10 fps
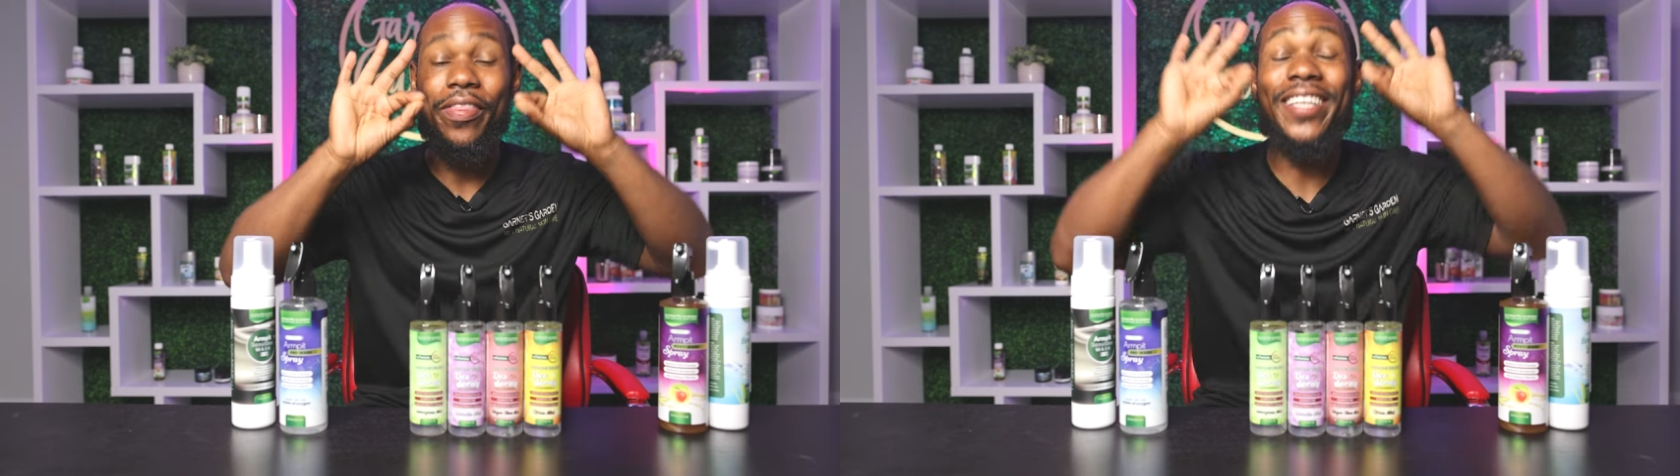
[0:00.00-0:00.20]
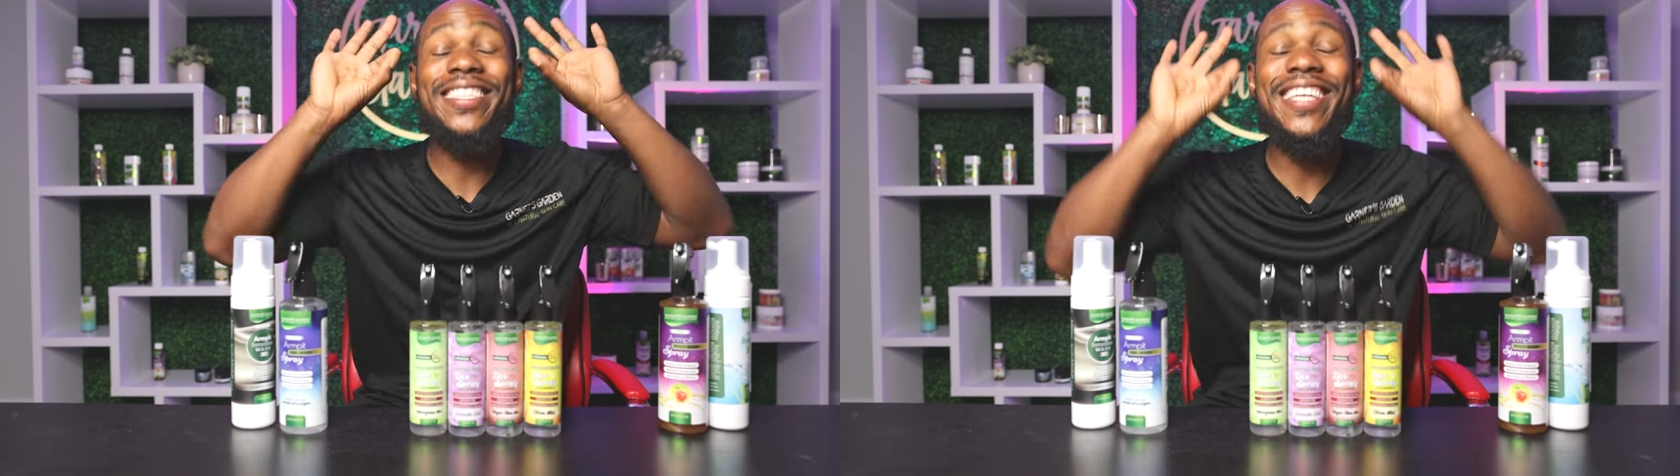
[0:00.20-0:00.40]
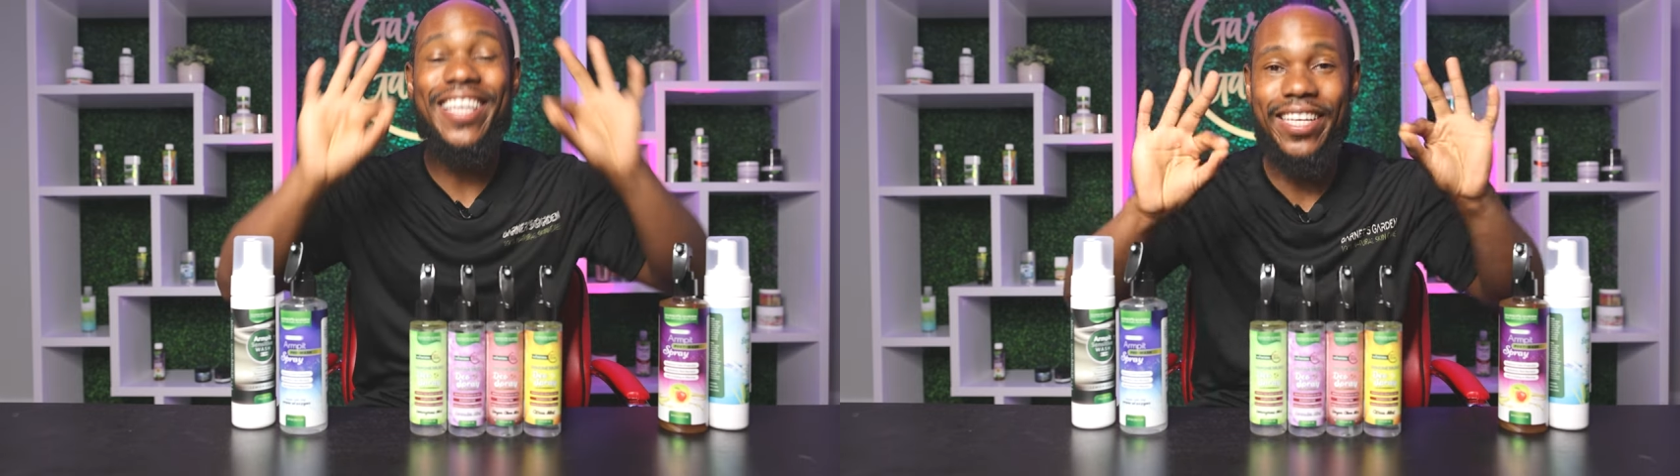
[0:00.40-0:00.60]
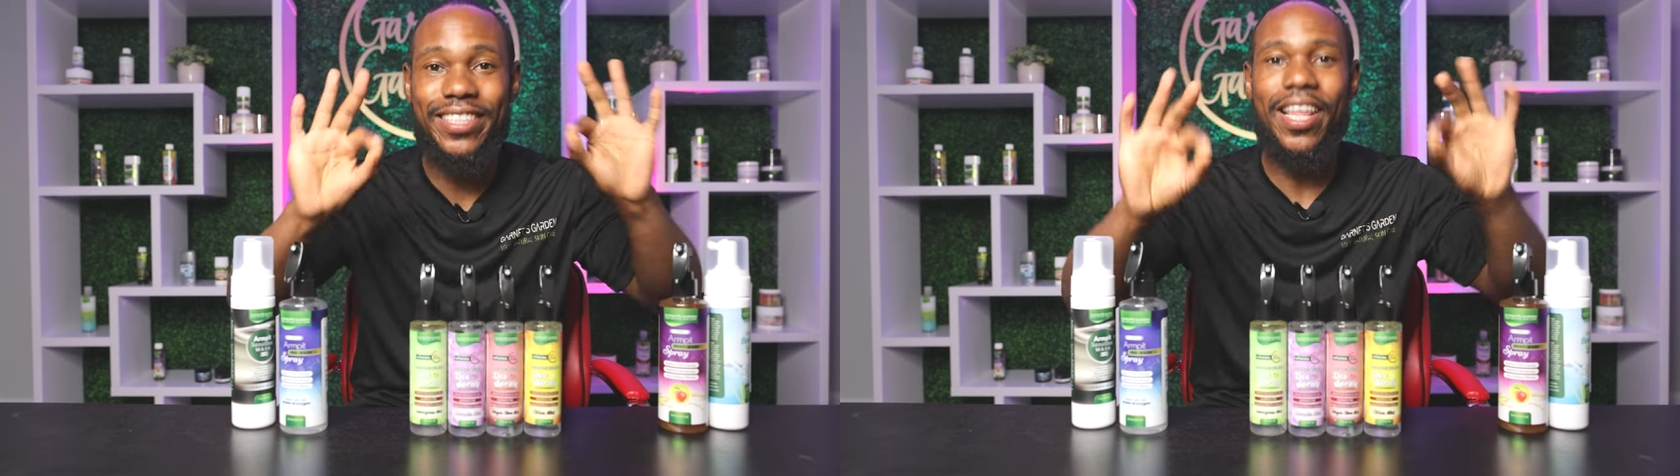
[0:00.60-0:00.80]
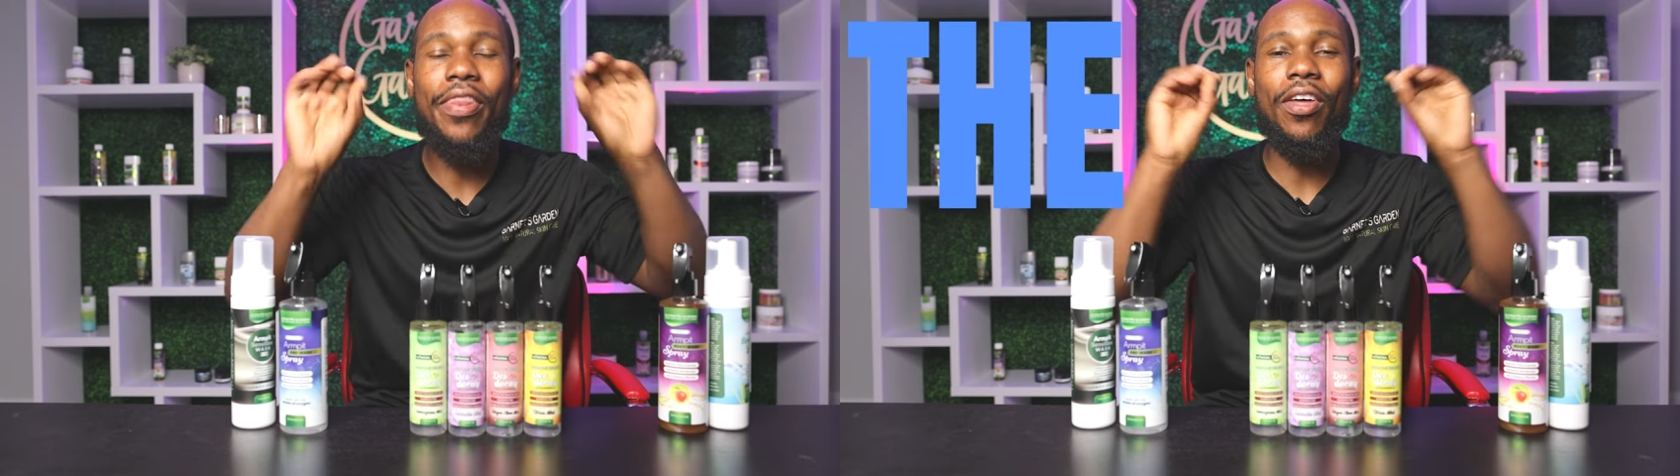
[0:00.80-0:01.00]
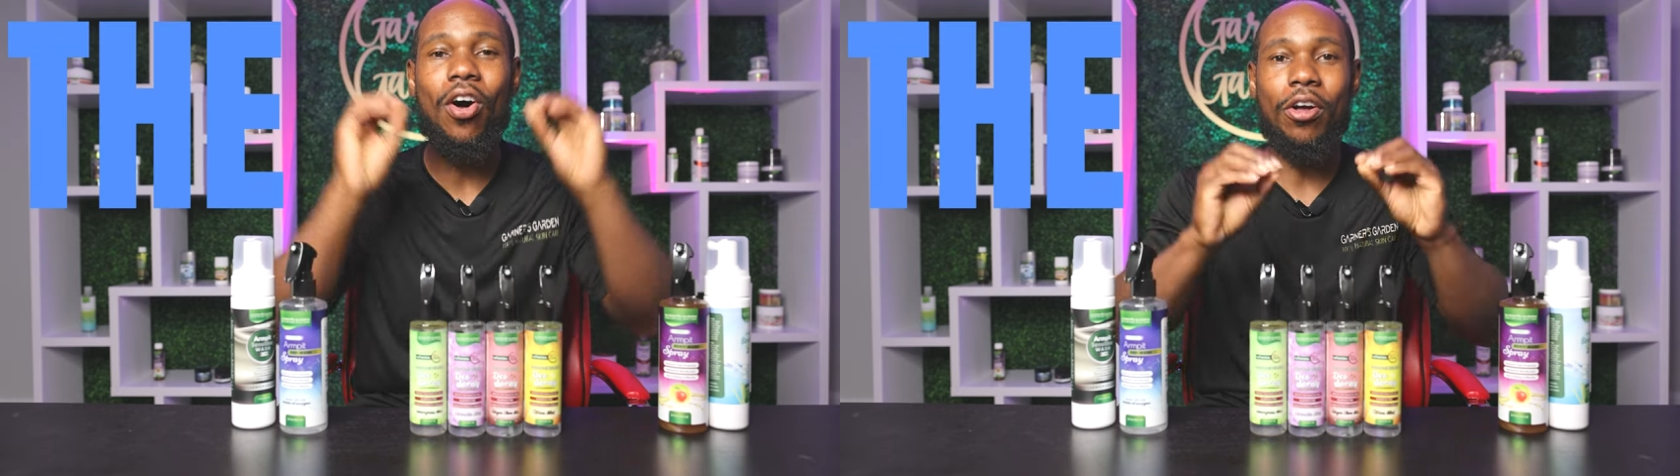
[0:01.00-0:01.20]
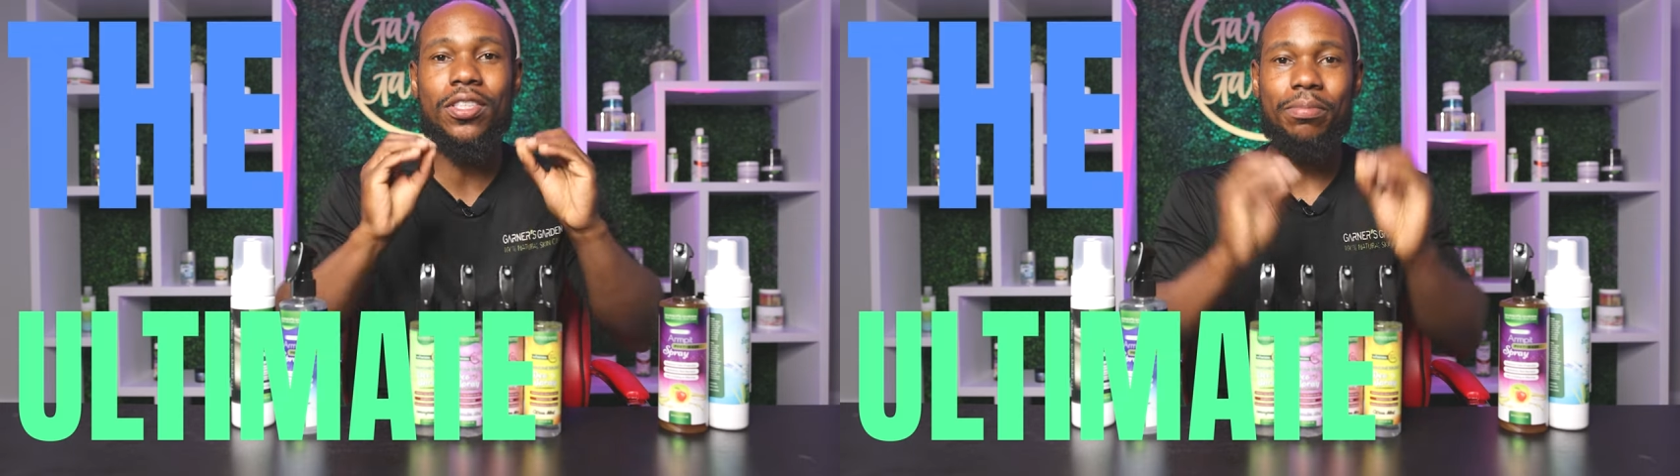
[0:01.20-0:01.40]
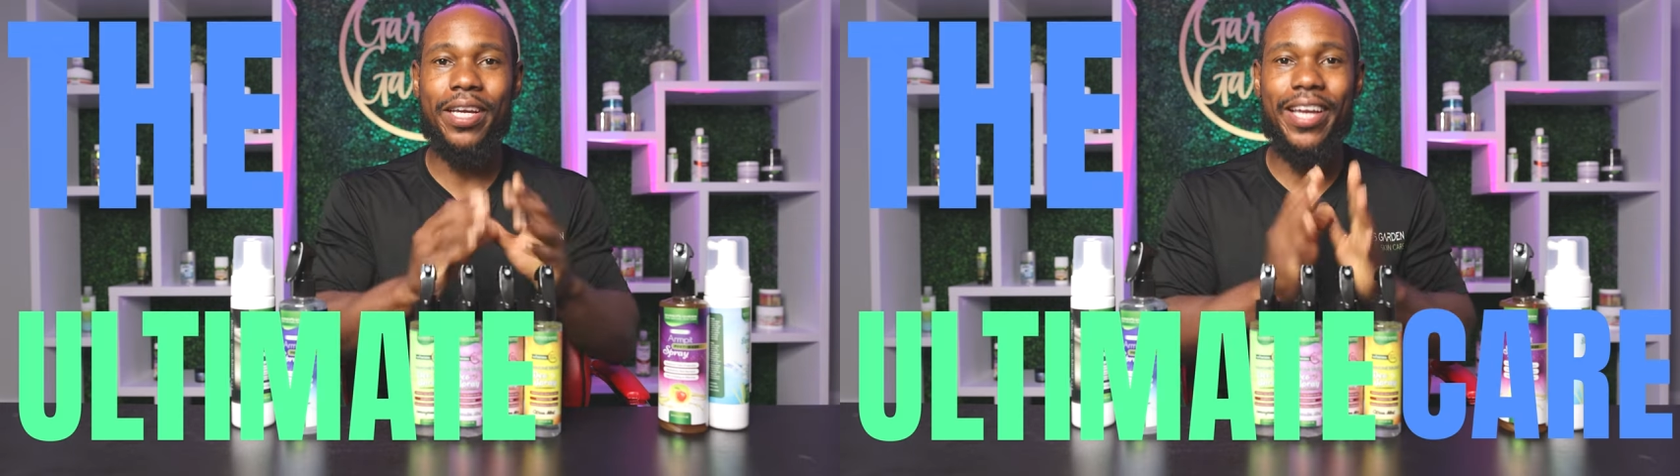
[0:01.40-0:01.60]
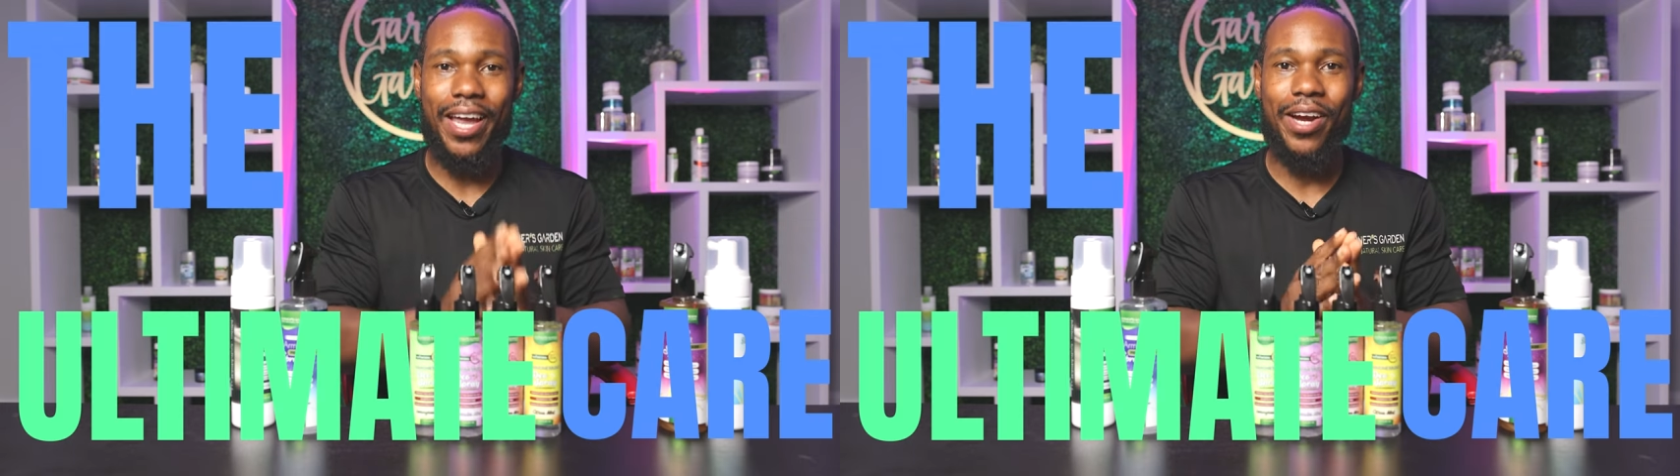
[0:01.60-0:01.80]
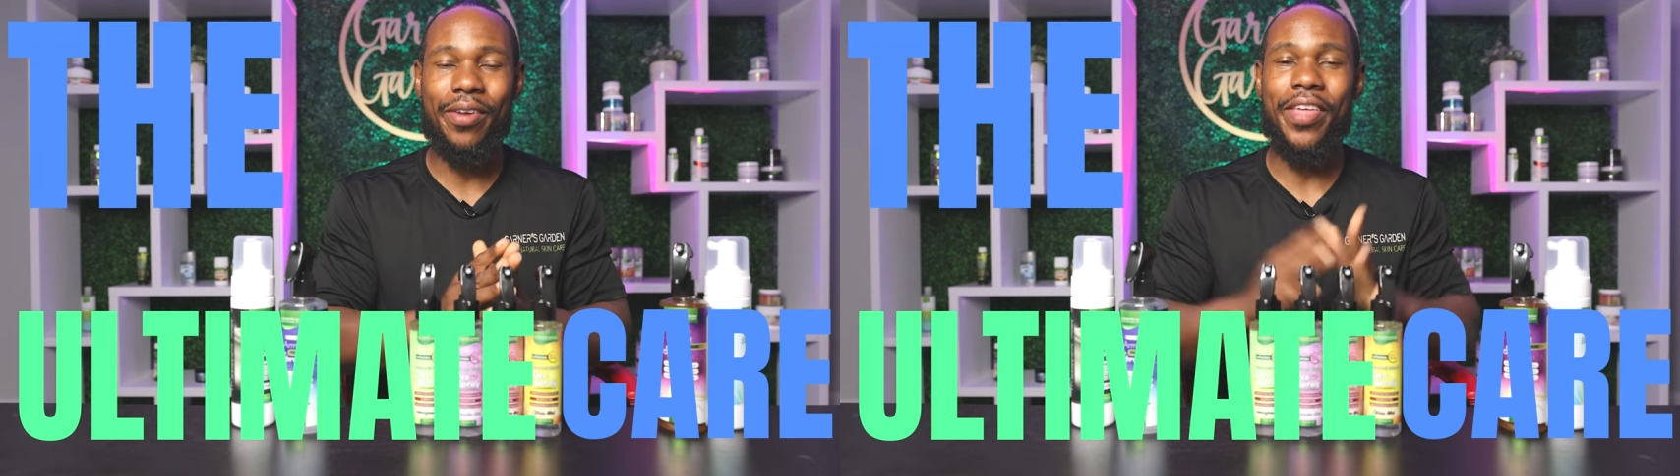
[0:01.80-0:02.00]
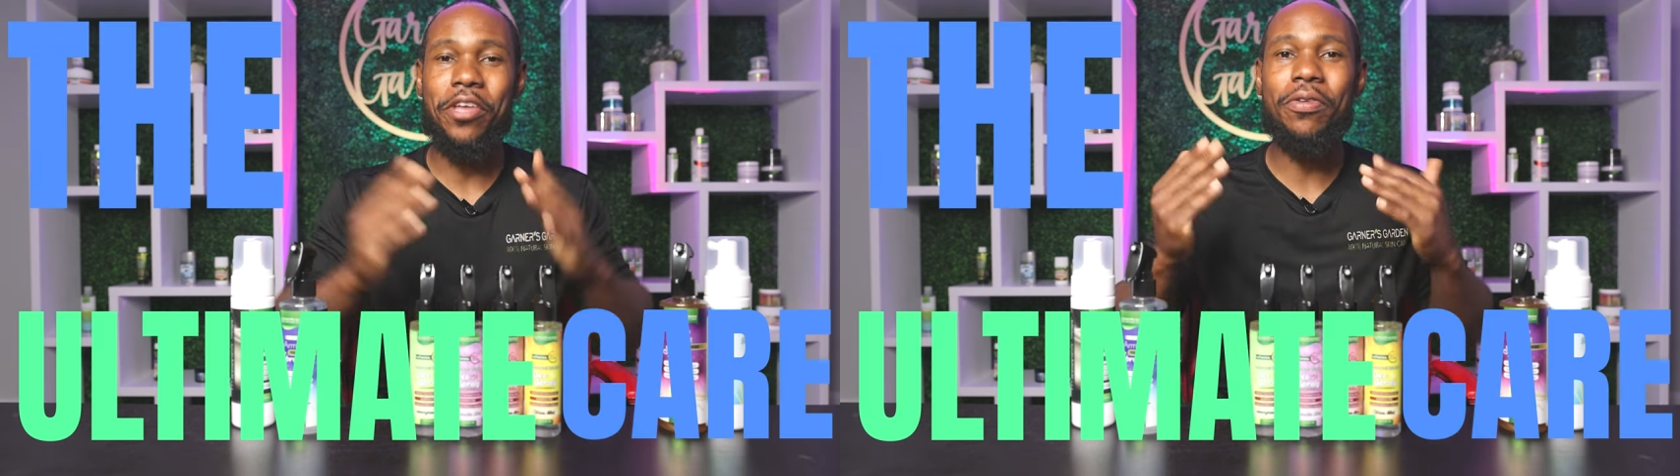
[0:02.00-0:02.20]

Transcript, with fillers: This is the ultimate care that